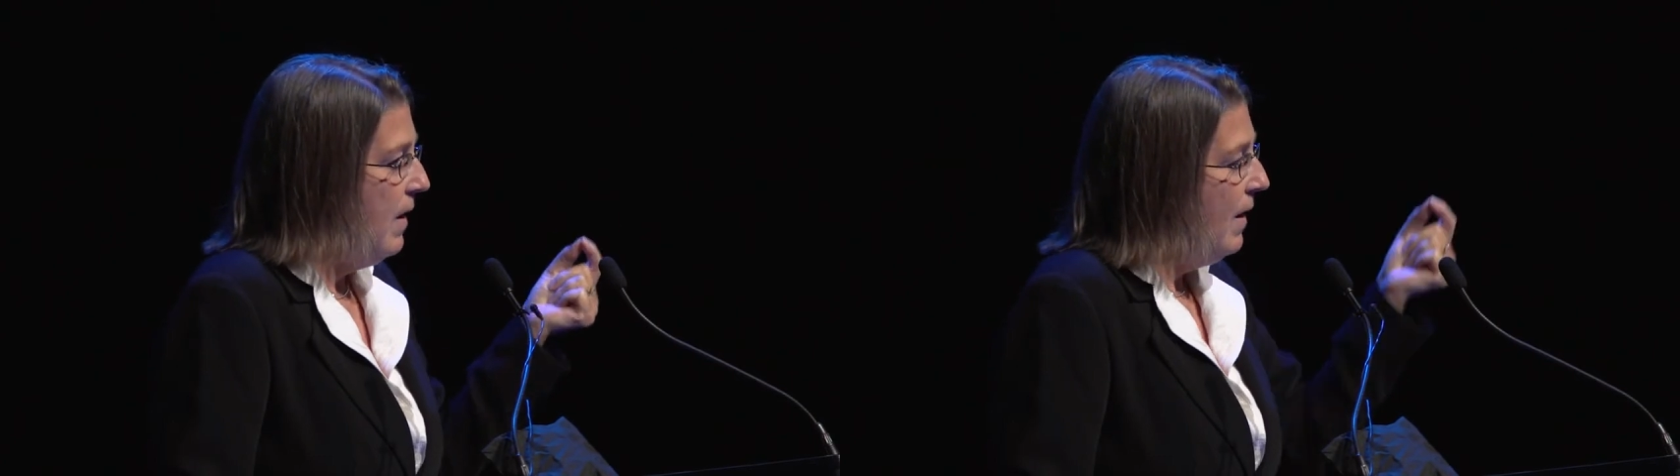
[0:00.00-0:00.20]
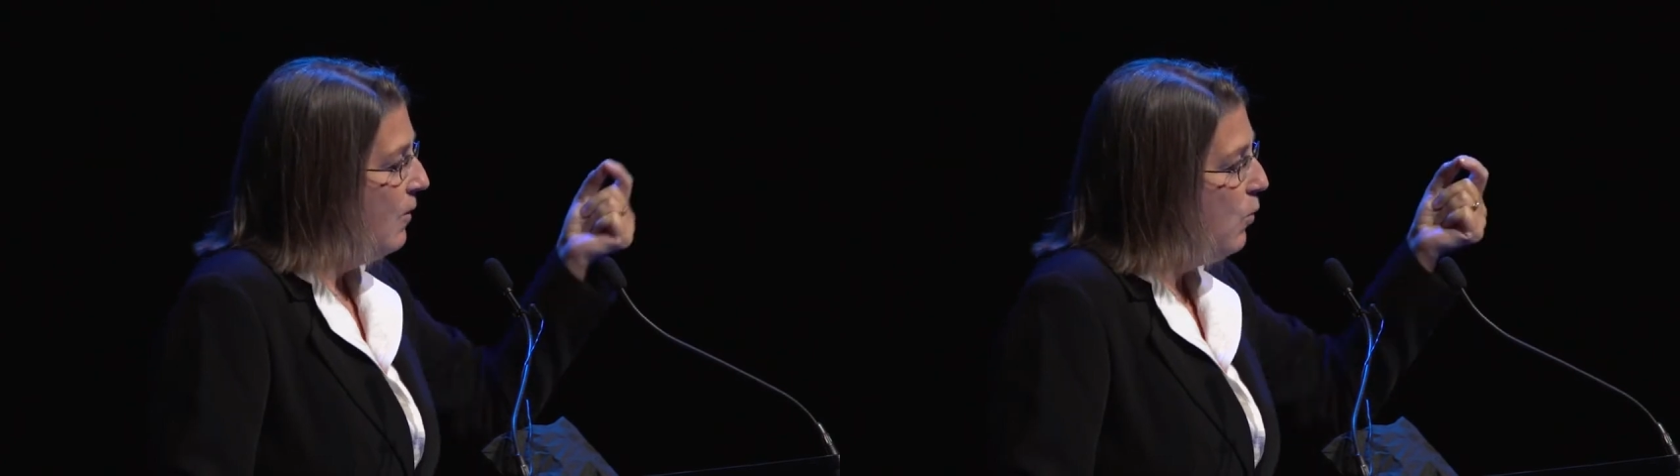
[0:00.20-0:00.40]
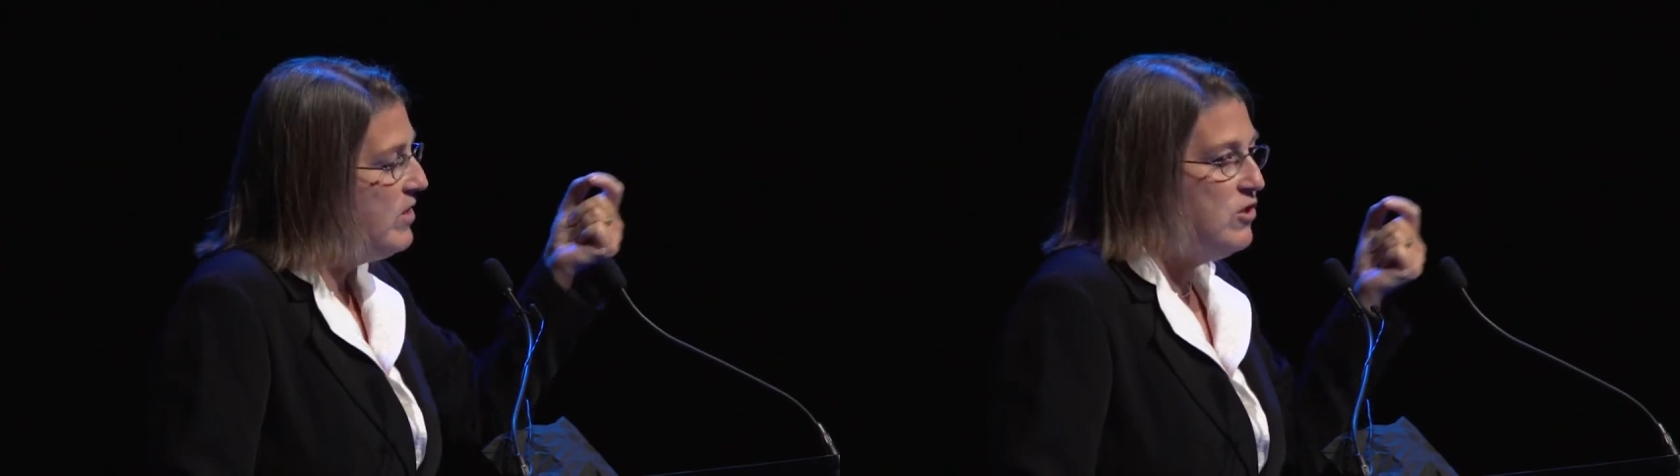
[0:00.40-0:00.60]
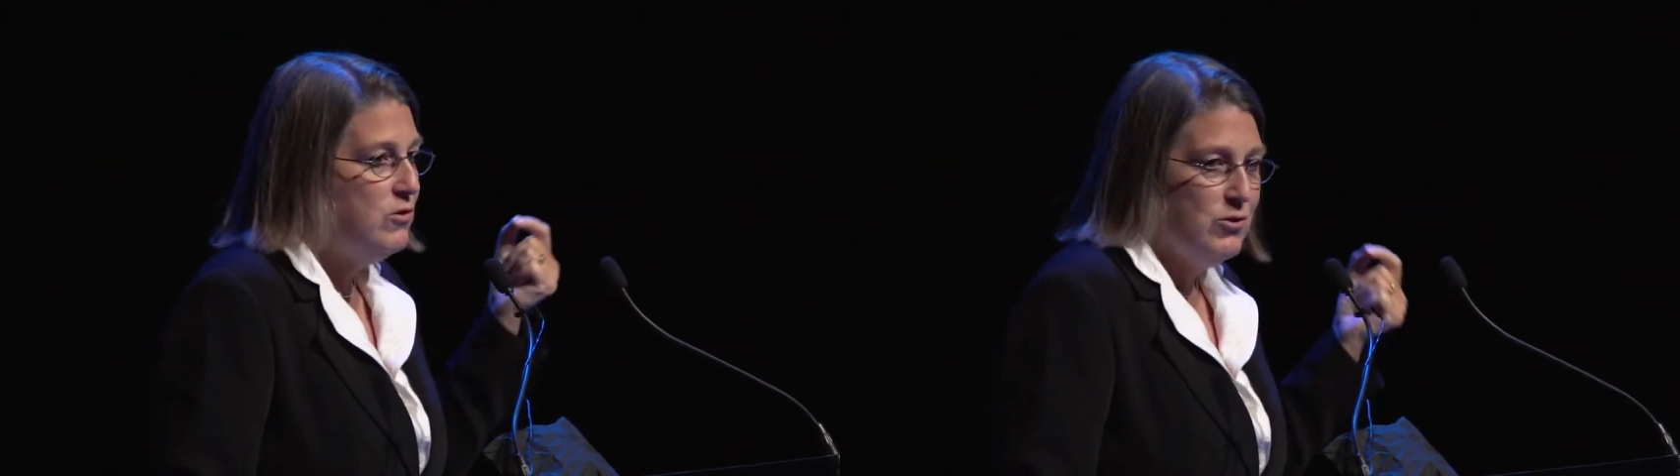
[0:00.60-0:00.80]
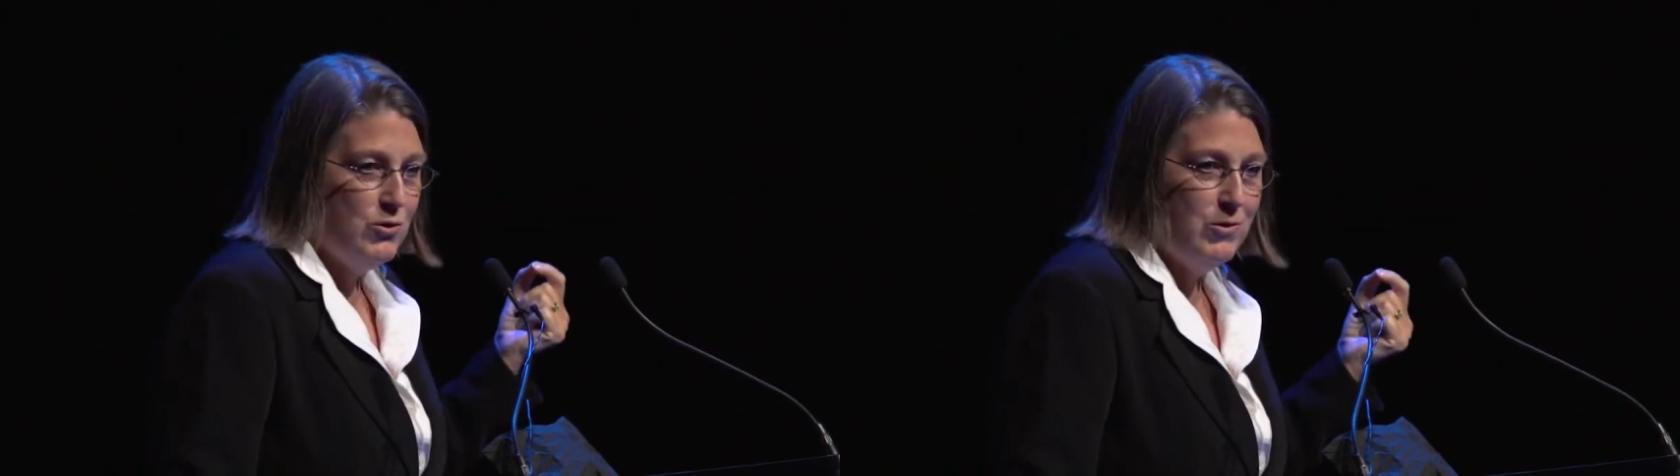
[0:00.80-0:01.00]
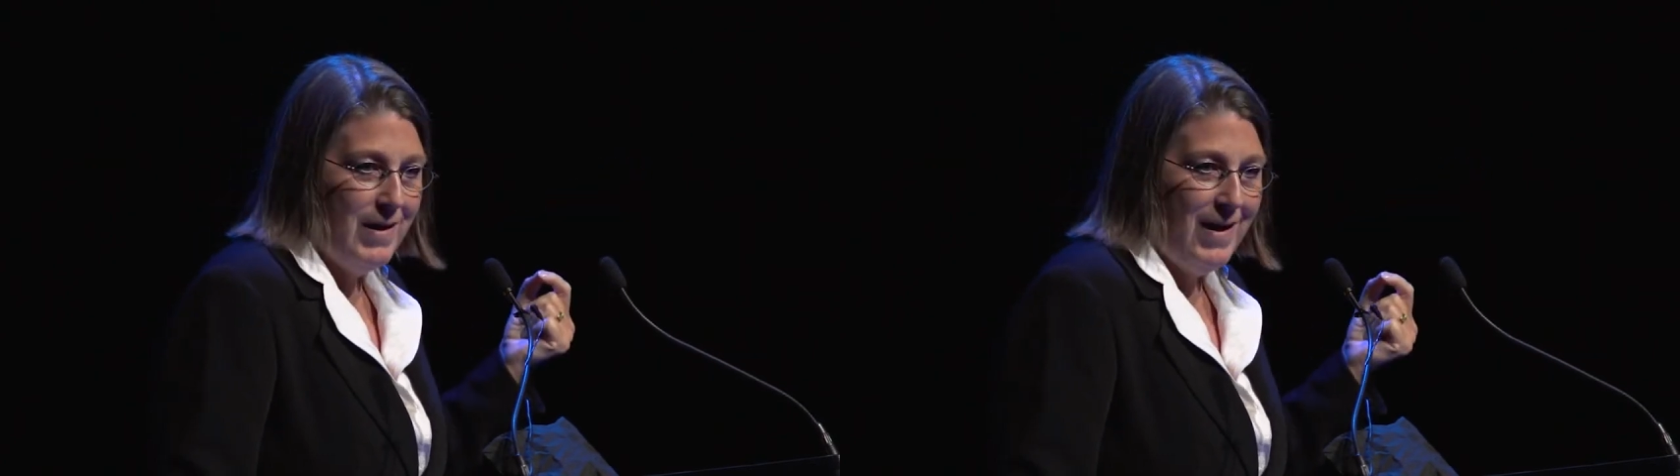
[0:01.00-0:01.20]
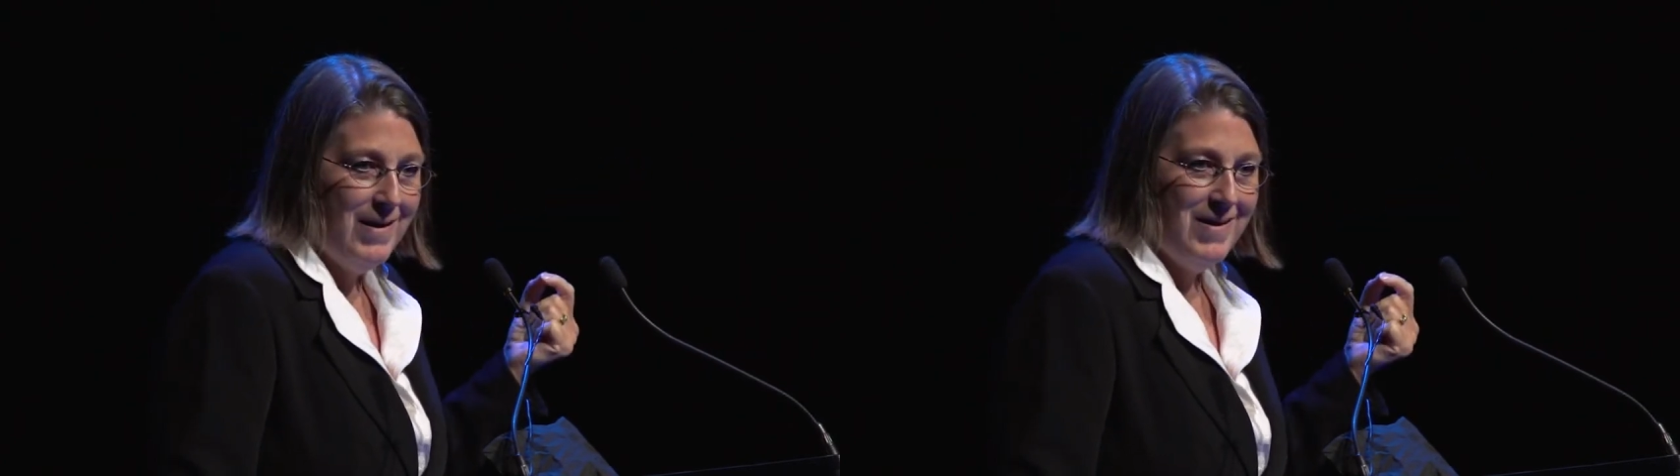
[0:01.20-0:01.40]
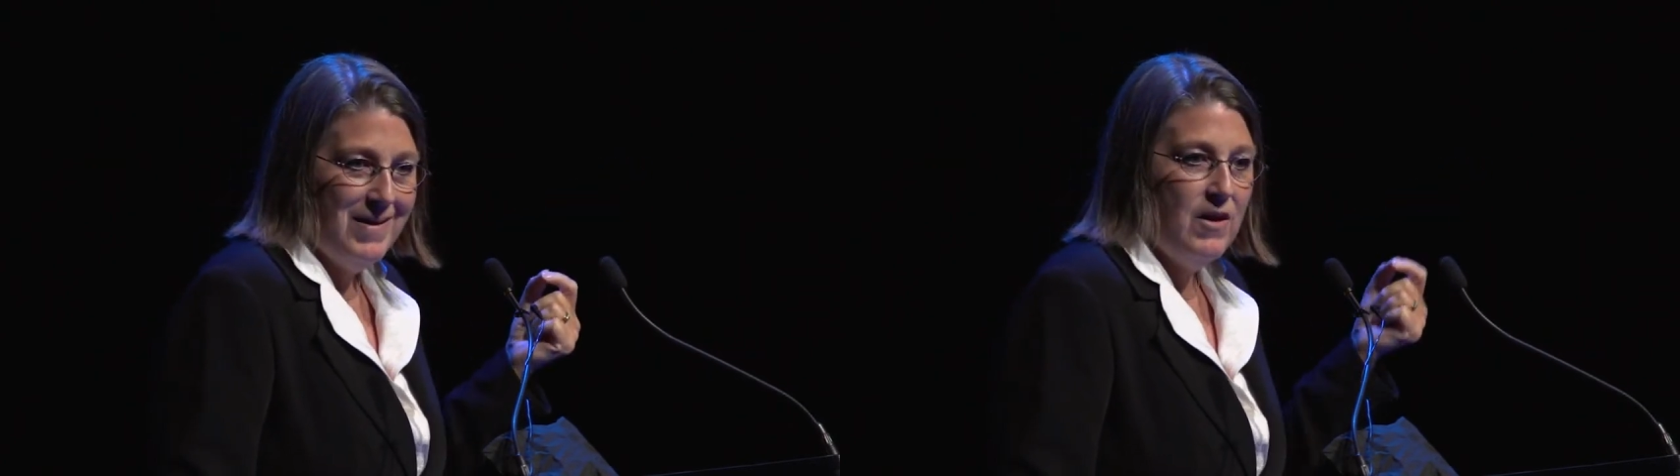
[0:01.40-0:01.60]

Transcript: And once you do that,